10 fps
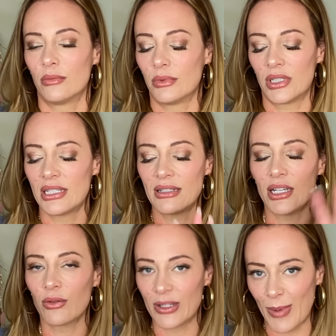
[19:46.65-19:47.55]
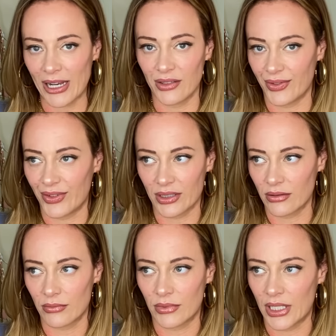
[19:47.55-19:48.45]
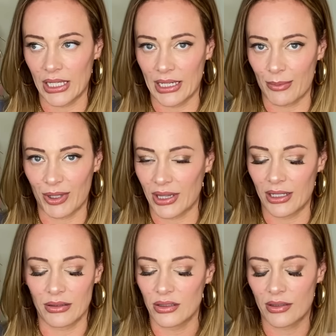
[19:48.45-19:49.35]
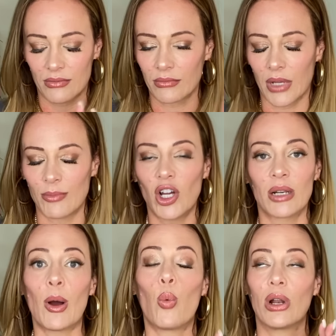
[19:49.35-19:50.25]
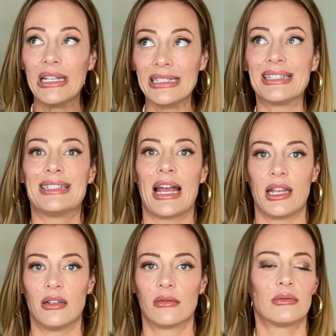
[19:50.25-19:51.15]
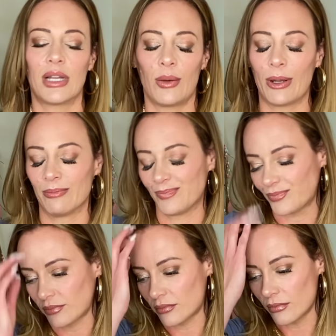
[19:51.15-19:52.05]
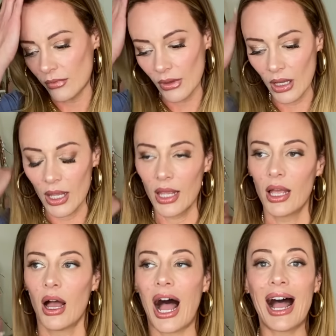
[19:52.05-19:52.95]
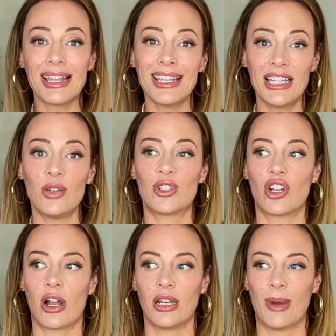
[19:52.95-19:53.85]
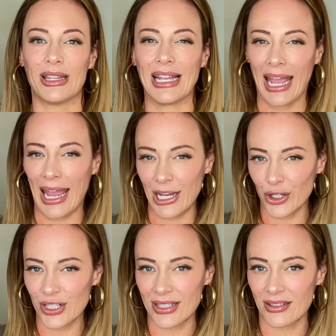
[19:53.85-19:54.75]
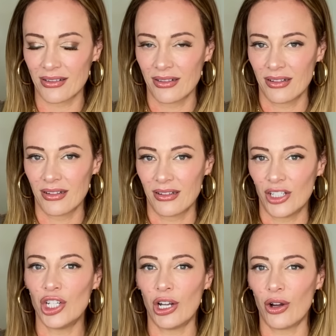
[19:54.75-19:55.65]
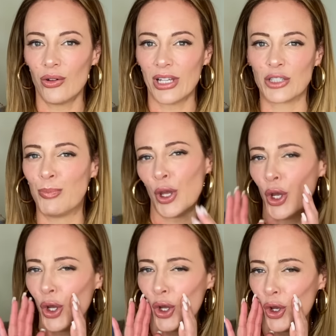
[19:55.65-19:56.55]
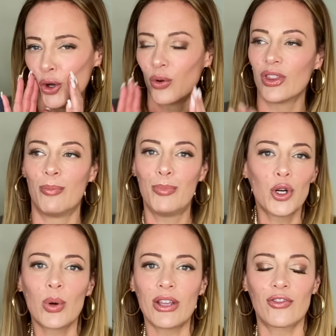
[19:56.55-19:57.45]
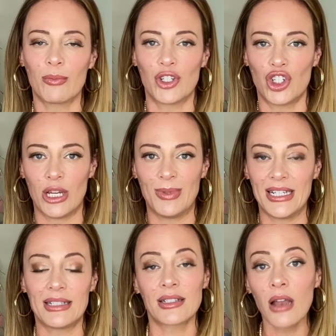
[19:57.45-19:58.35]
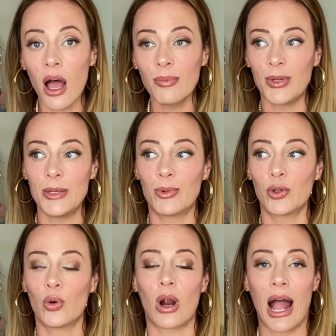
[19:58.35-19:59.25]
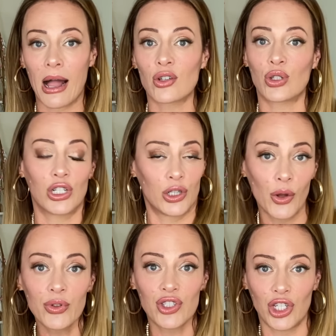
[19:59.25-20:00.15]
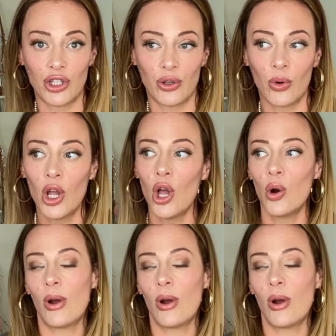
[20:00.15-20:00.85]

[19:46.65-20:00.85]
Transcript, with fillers: this is irrespective of the kidnapping thing. Just, I'm talking about what he said. Anyway, I think he was talking about like haters you know, like boo, the booing from the cheap seats, not people who are actually close to you, who